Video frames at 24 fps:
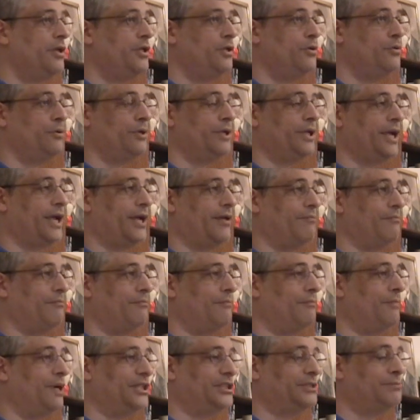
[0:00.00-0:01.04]
you would
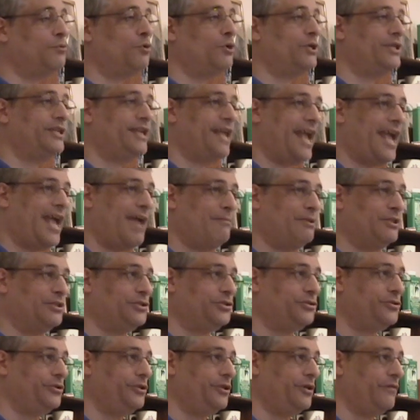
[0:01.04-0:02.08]
get much more
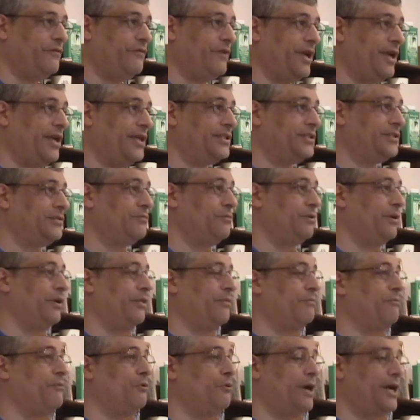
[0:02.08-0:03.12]
damage to your face
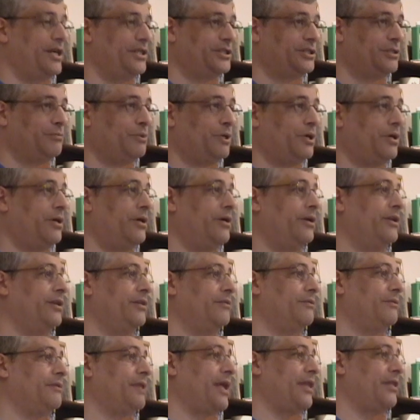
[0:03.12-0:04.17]
with razor
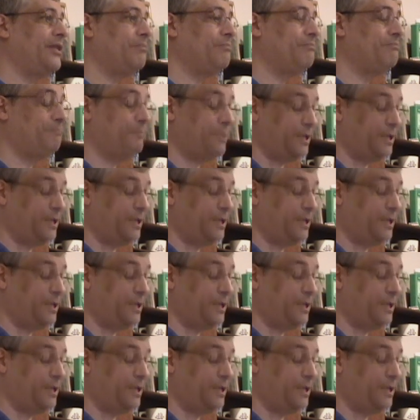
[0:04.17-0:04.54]
burn and